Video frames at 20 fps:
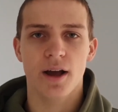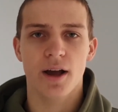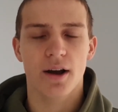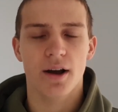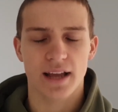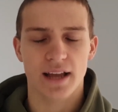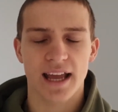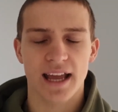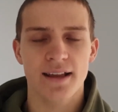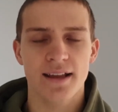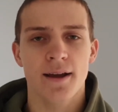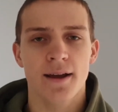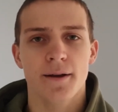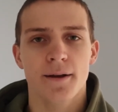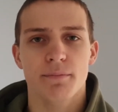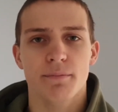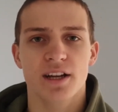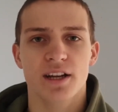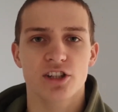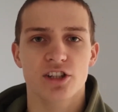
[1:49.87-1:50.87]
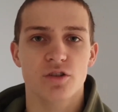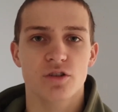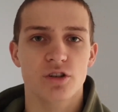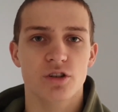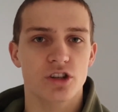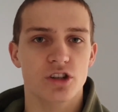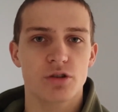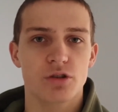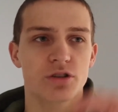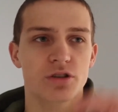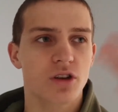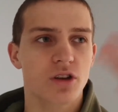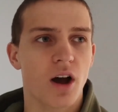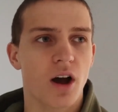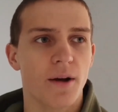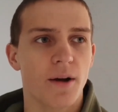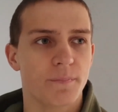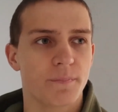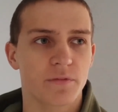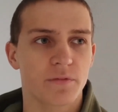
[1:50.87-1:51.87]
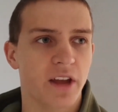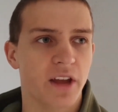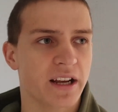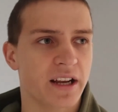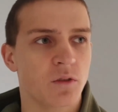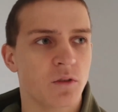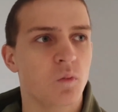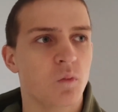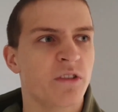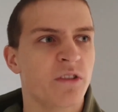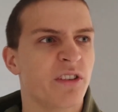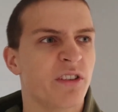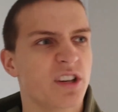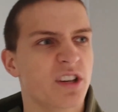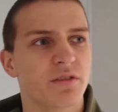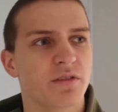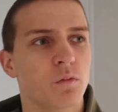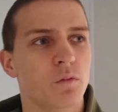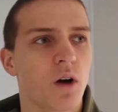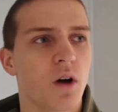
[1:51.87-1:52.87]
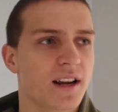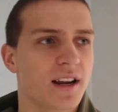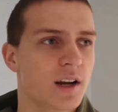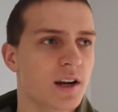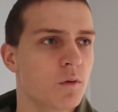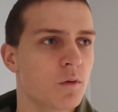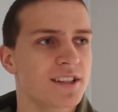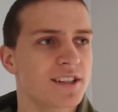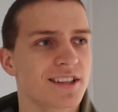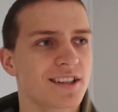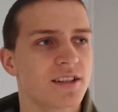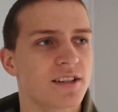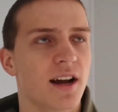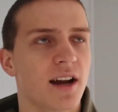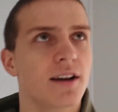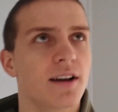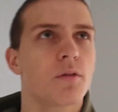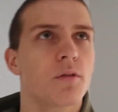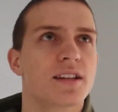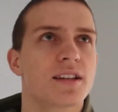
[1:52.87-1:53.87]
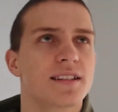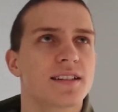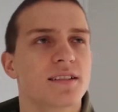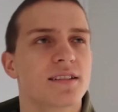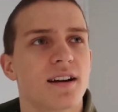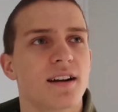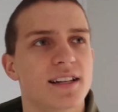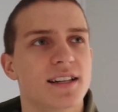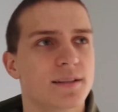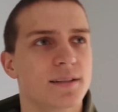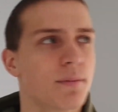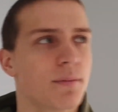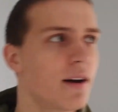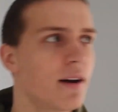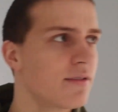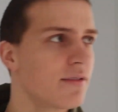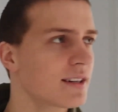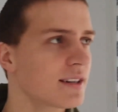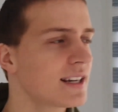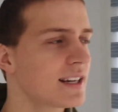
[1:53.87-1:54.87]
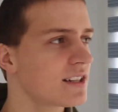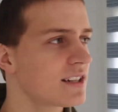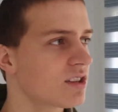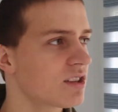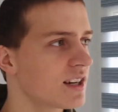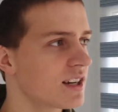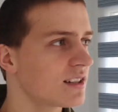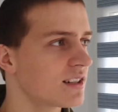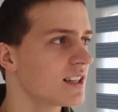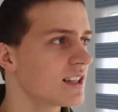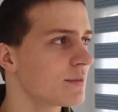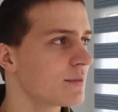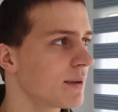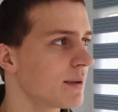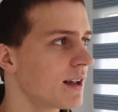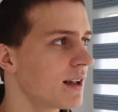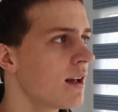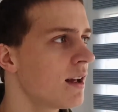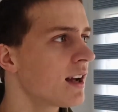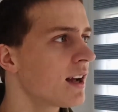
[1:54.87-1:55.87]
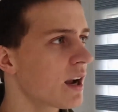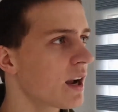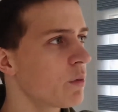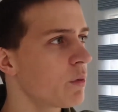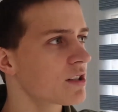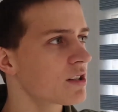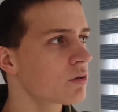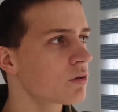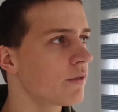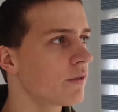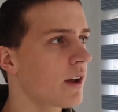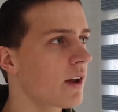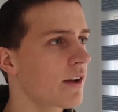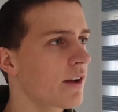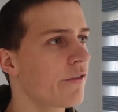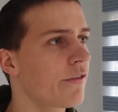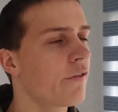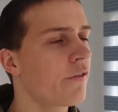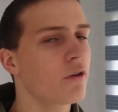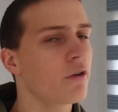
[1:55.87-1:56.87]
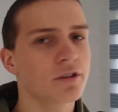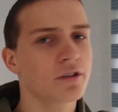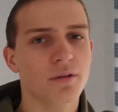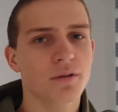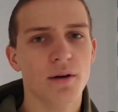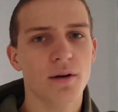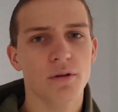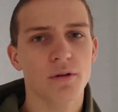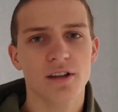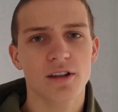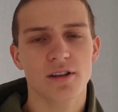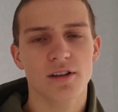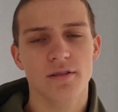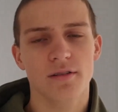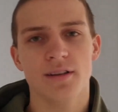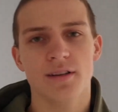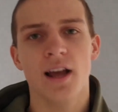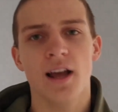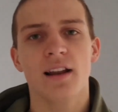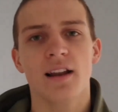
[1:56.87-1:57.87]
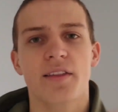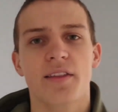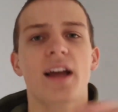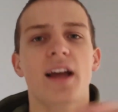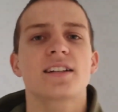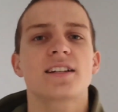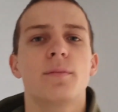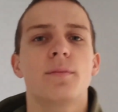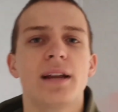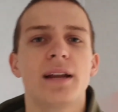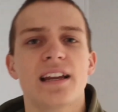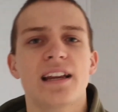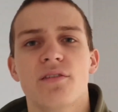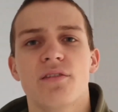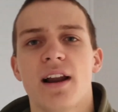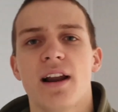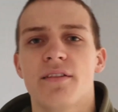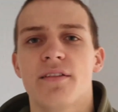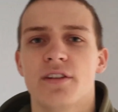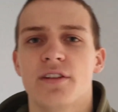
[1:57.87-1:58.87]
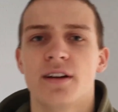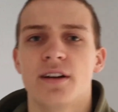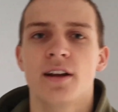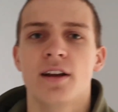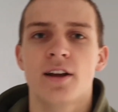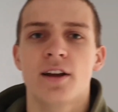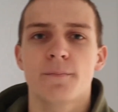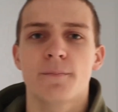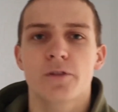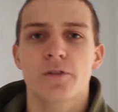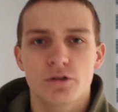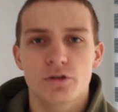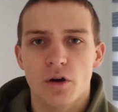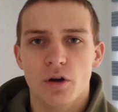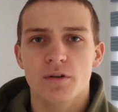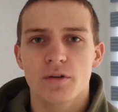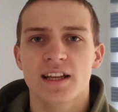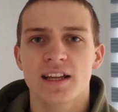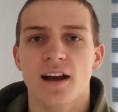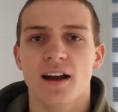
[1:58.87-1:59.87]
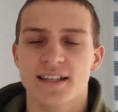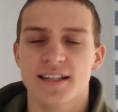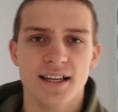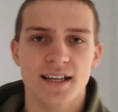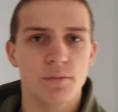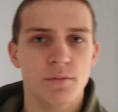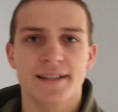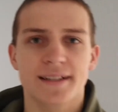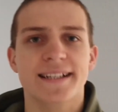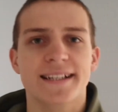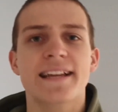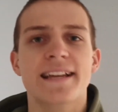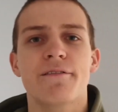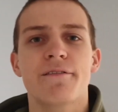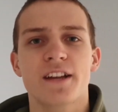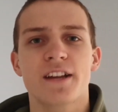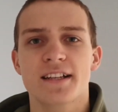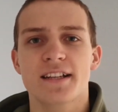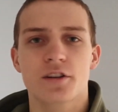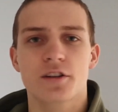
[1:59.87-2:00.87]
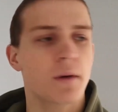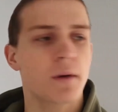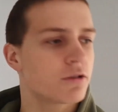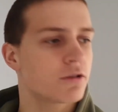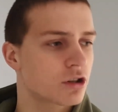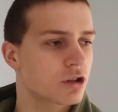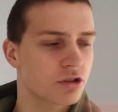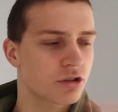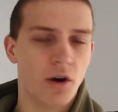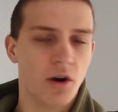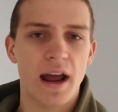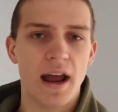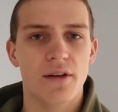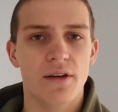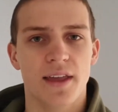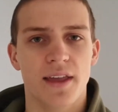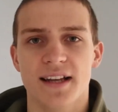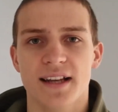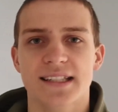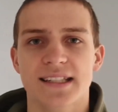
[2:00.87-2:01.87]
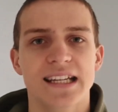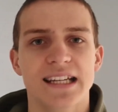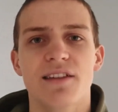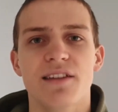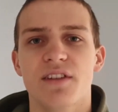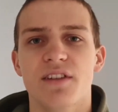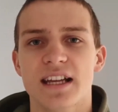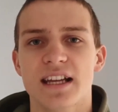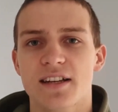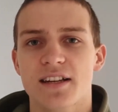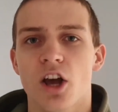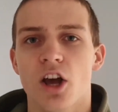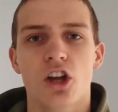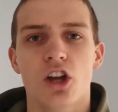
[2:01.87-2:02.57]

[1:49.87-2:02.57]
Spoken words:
Okay, because you start first of all working out which design, this design isn't perfect, I need to change this bit, okay, which sort of font do I want to use, but that's completely irrelevant. You don't need, I see it with CVs as well, just throw it out there, CVs,